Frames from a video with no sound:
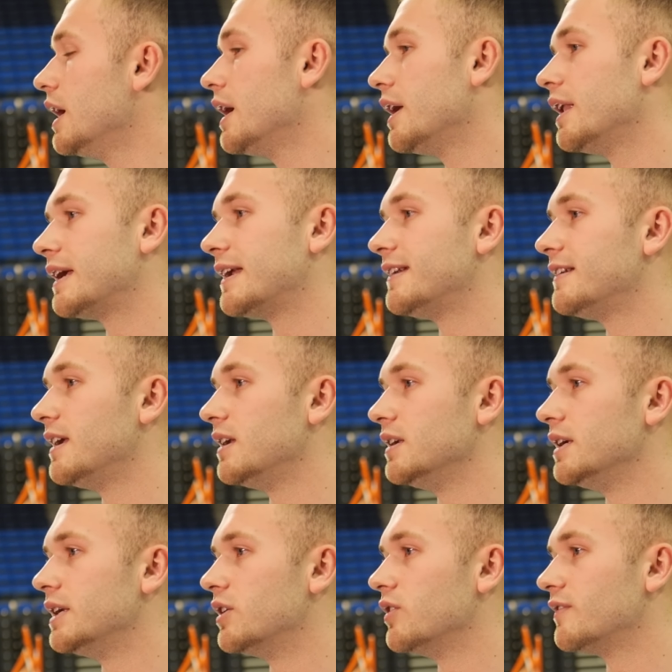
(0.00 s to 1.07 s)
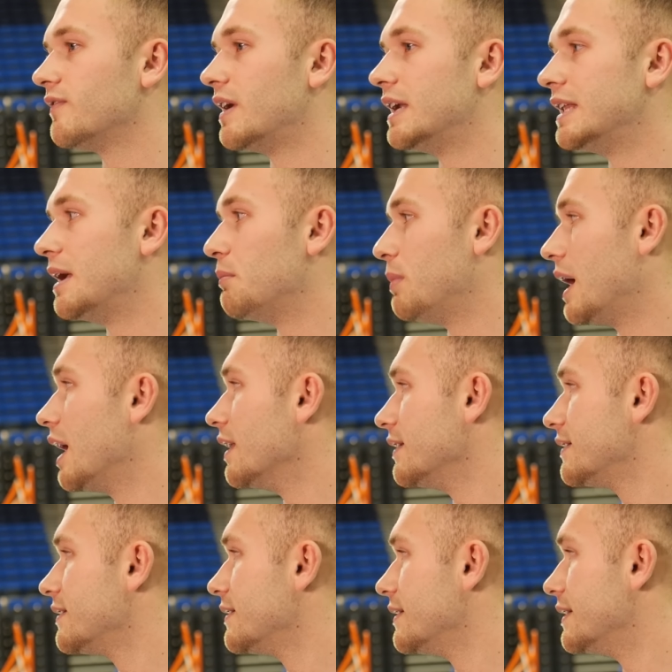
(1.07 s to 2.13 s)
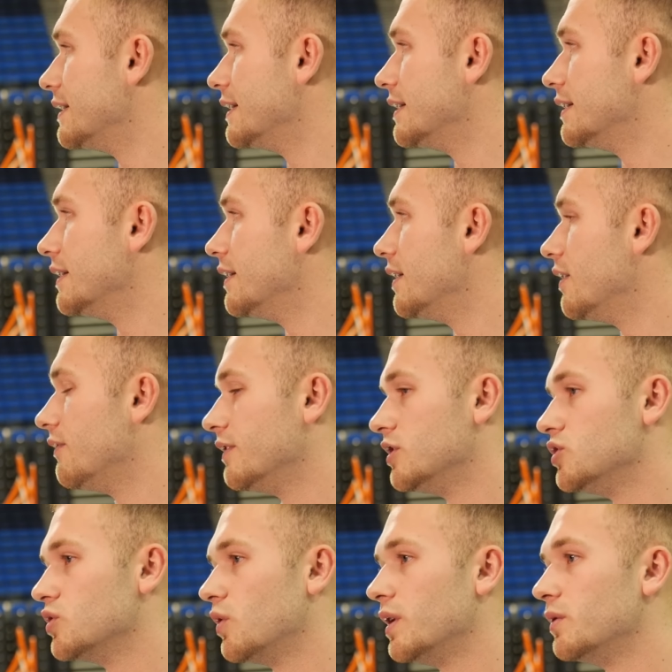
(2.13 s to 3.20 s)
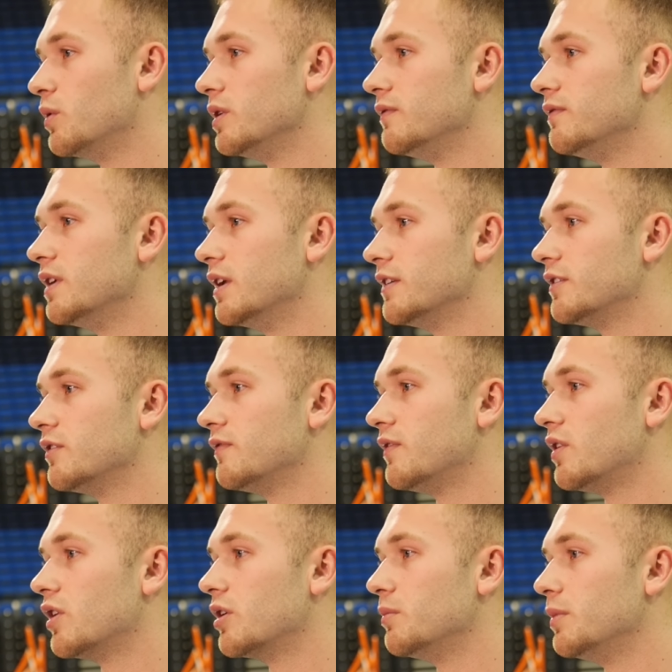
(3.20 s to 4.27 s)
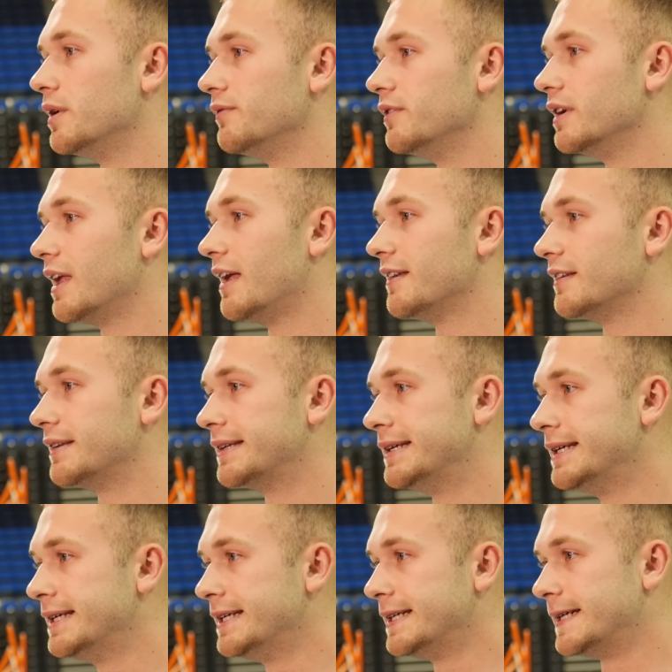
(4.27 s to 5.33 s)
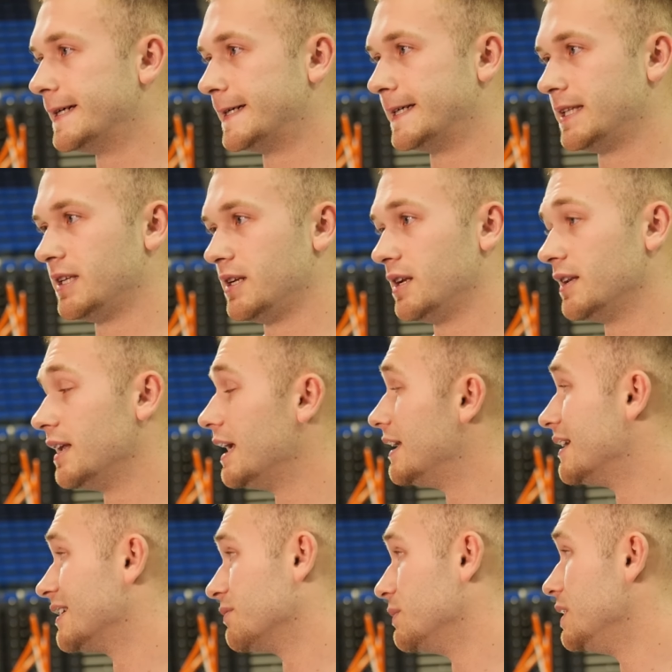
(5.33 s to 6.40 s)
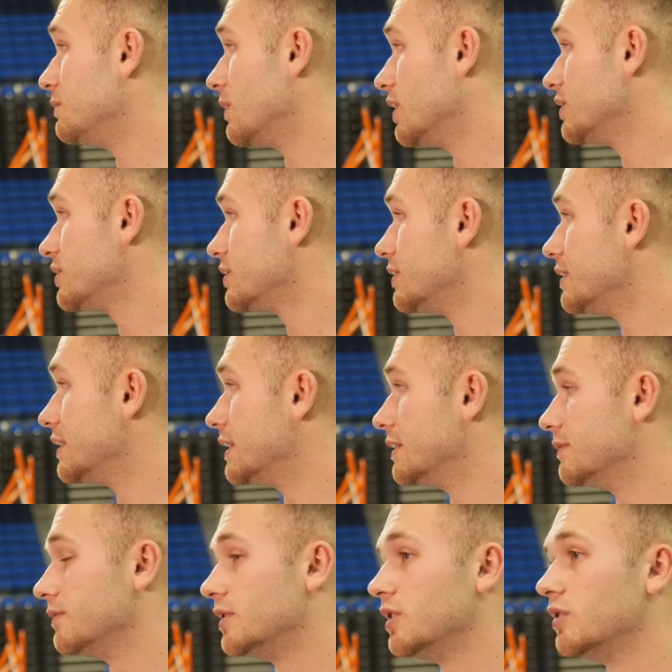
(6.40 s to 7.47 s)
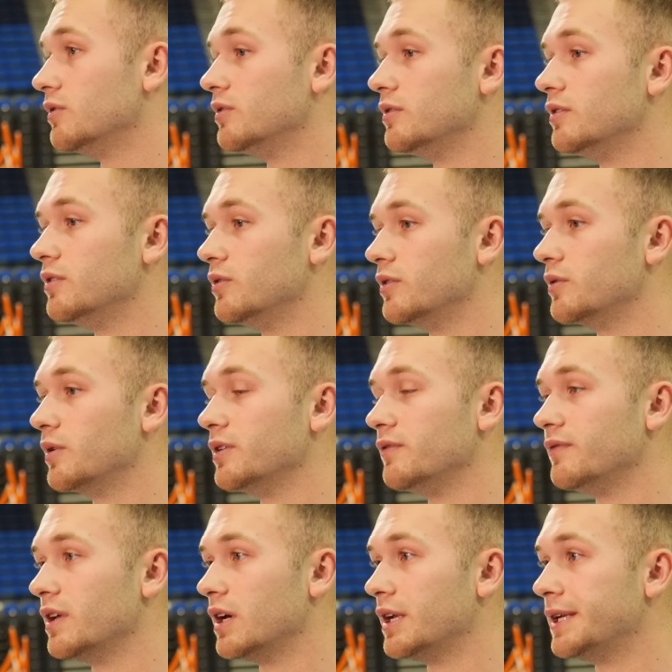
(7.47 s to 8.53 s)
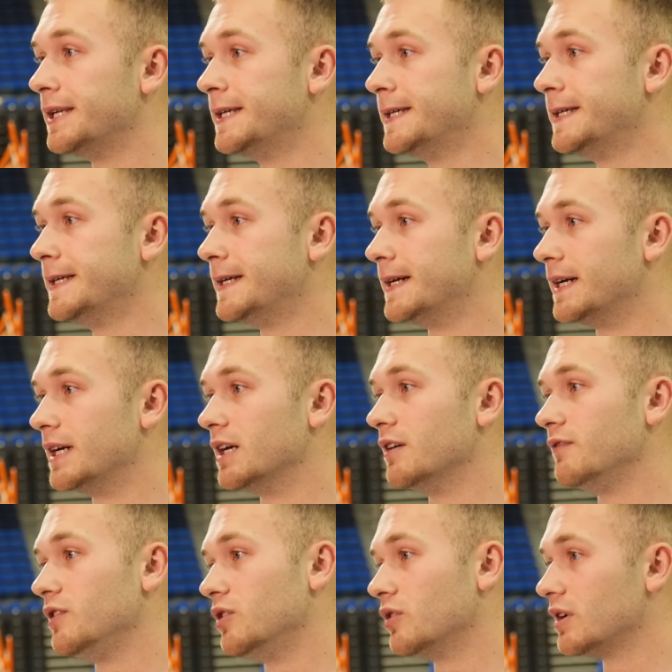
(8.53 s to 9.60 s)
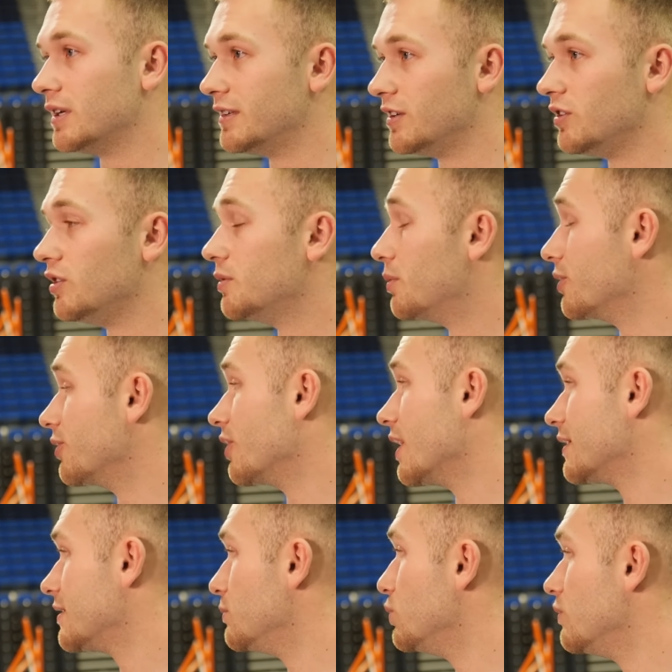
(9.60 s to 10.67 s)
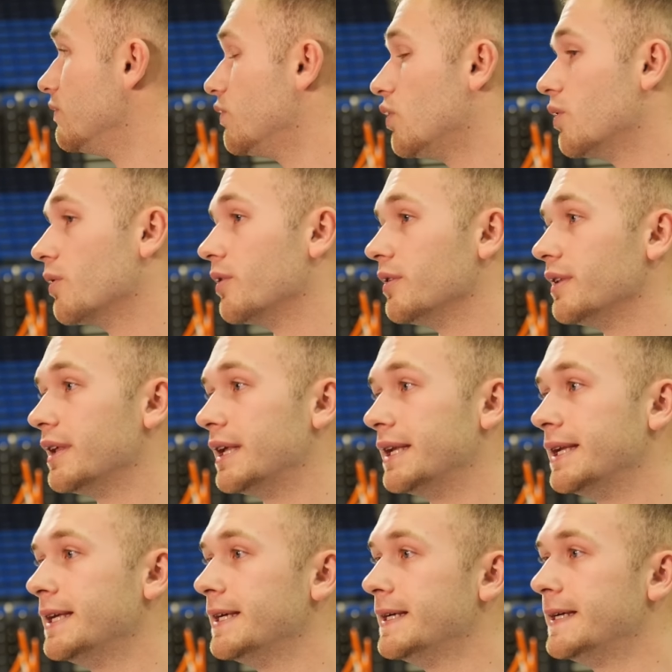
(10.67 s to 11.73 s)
Like I said, you know, it's finding that balance of enjoying what you've done so far, but realizing at the end of the day it doesn't mean much. Doing what you've done, if you don't continue to progress and move forward, then